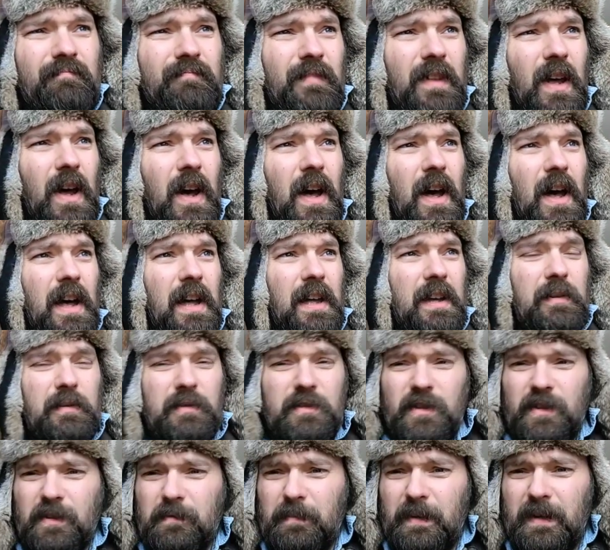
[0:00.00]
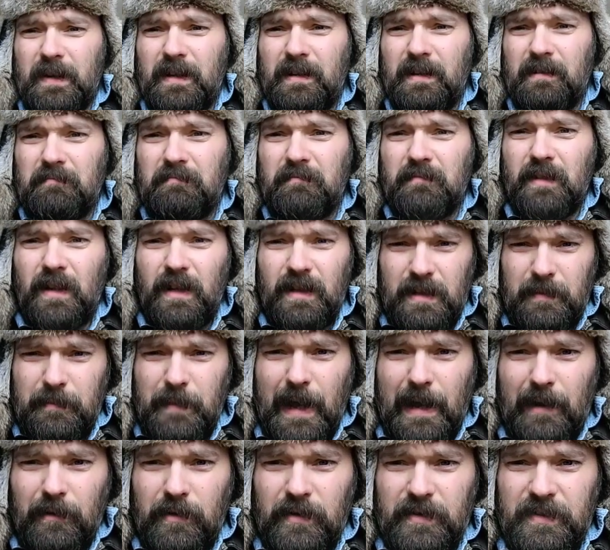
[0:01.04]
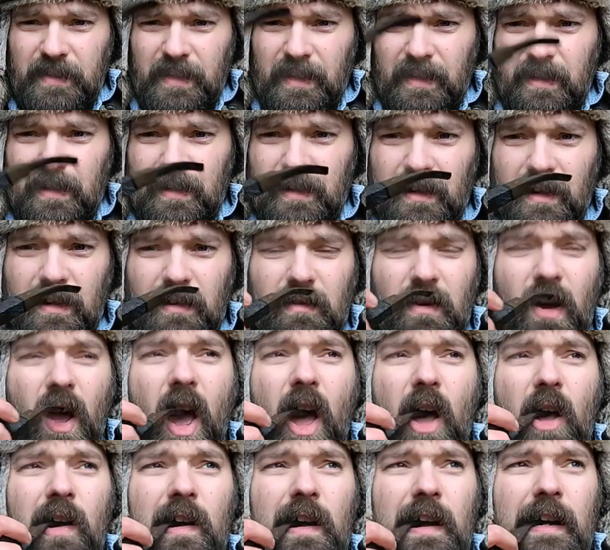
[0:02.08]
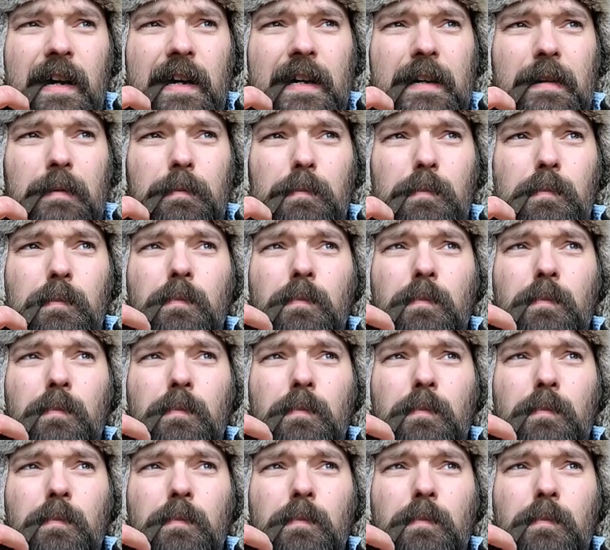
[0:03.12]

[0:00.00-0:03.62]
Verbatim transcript: uh, it would just be a democracy, you know. Um,